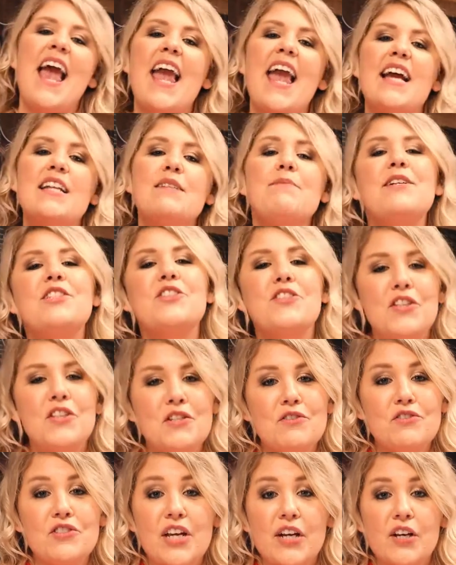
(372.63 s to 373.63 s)
and make sure that
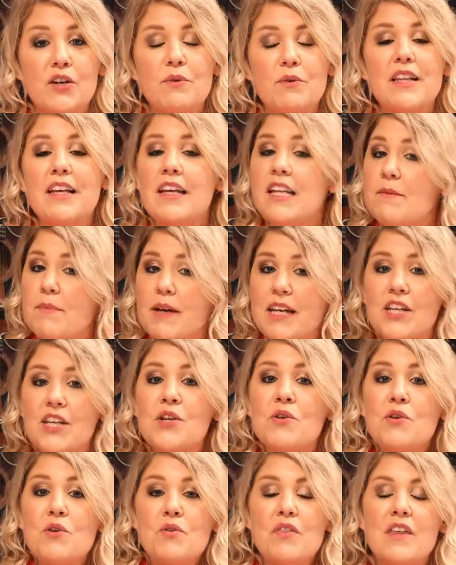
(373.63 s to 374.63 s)
you share it with anybody
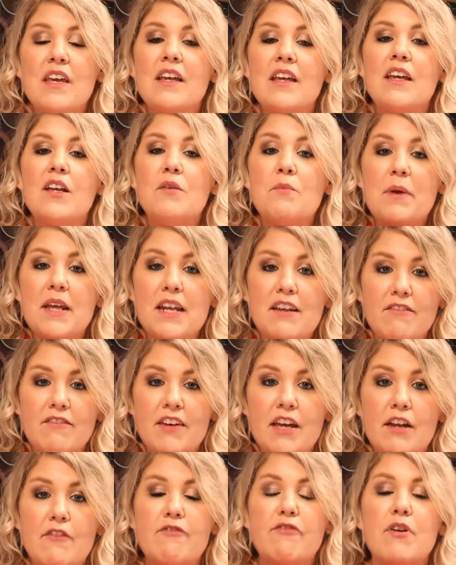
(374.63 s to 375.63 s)
who you think could
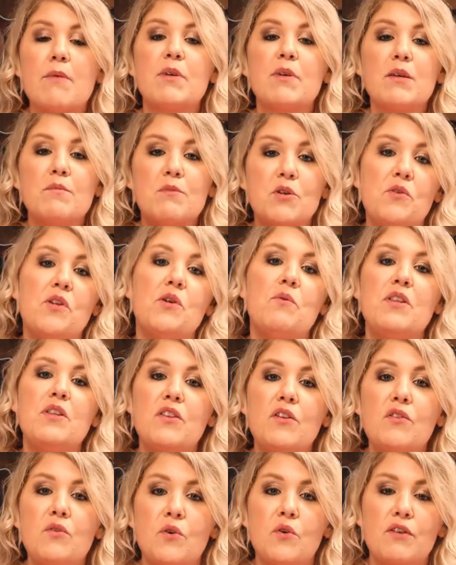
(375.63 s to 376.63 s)
benefit from communing with
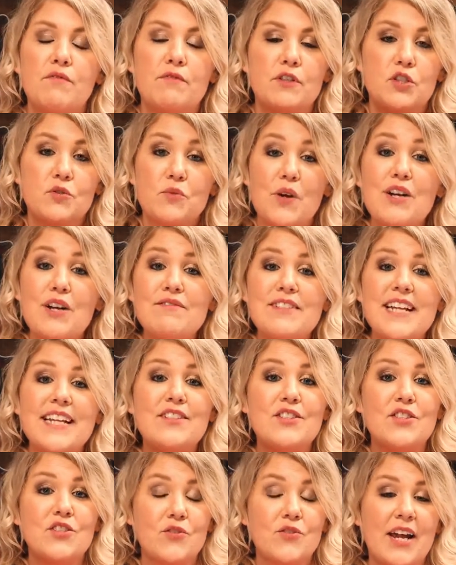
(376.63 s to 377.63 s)
the Lord for 12
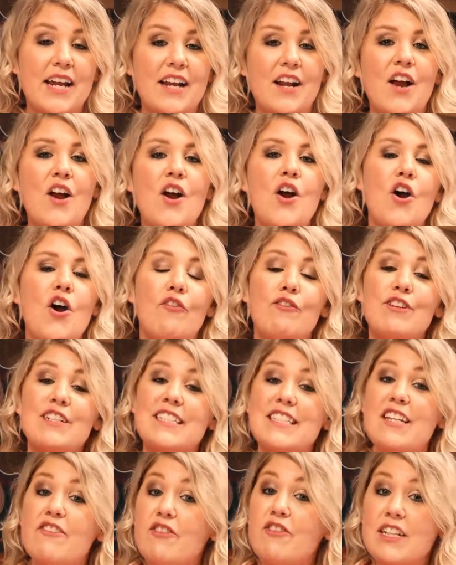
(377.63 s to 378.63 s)
days straight over
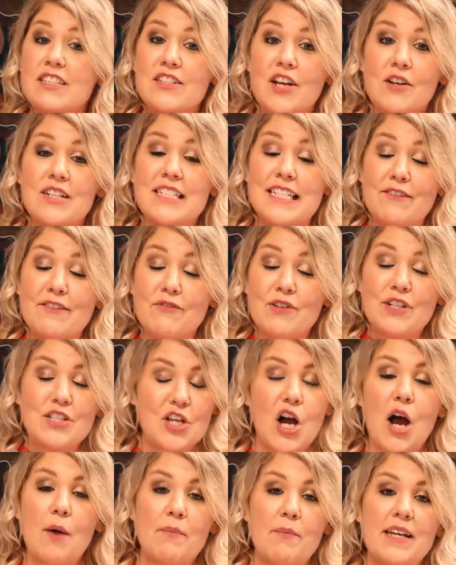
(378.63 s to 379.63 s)
different
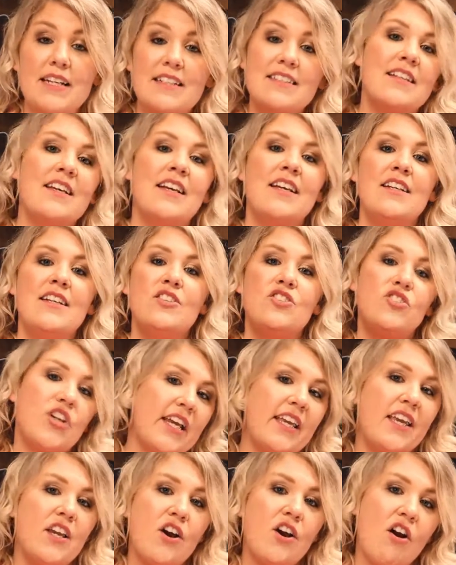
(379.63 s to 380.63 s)
topics,
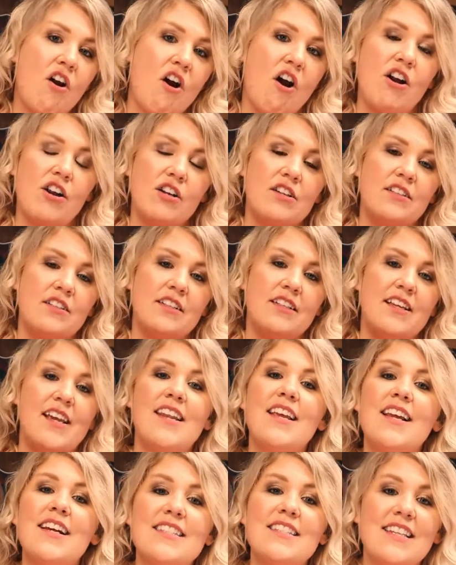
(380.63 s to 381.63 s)
checking our heart,
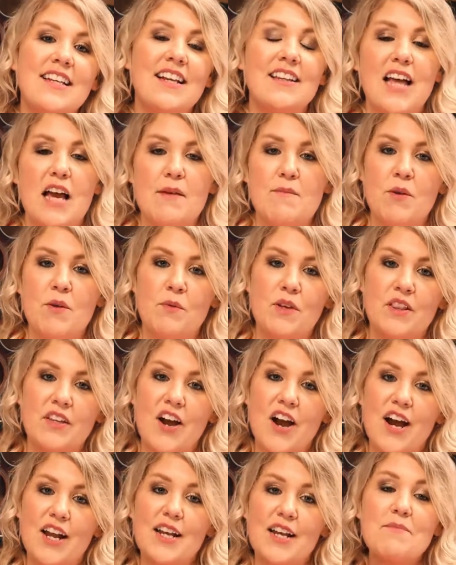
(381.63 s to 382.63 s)
getting us in alignment with
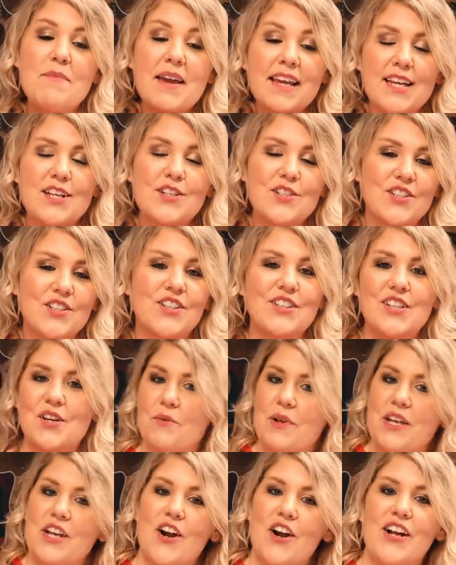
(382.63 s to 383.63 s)
God, and making sure that
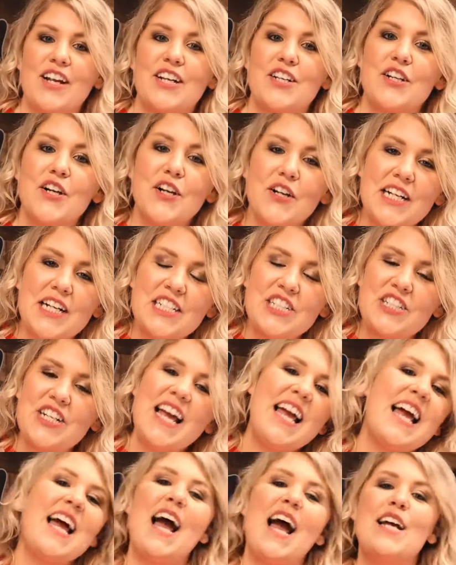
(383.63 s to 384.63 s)
we are encouraged
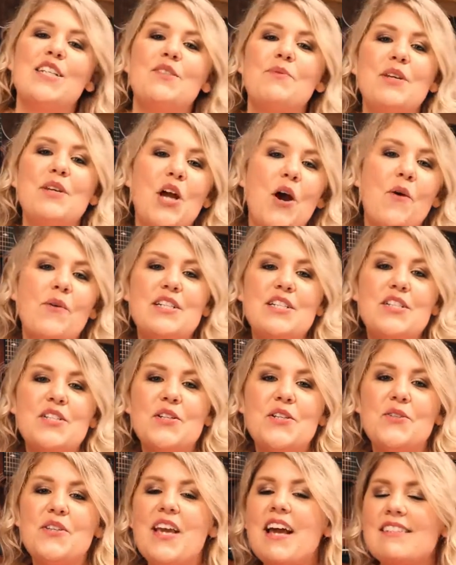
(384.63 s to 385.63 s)
as we go
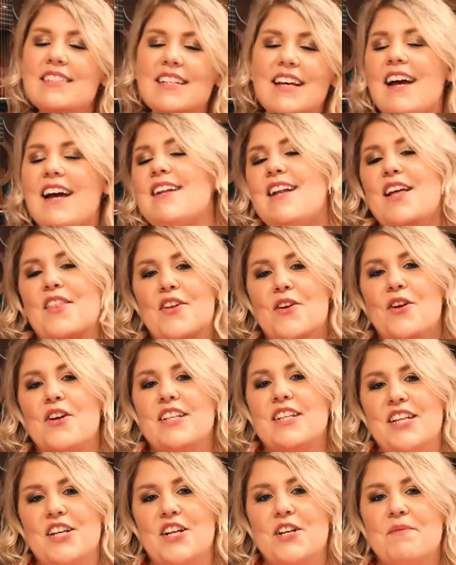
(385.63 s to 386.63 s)
into yet
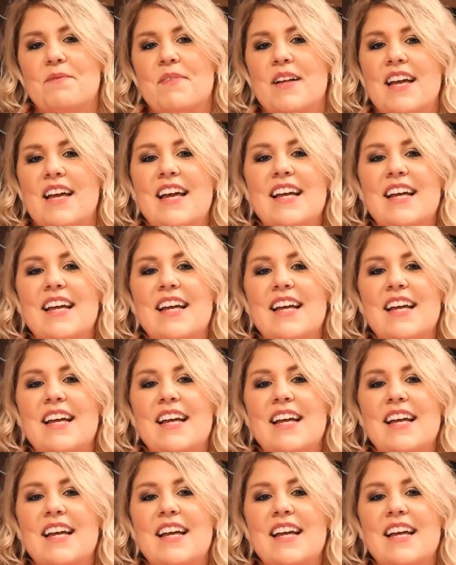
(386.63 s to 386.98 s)
another year.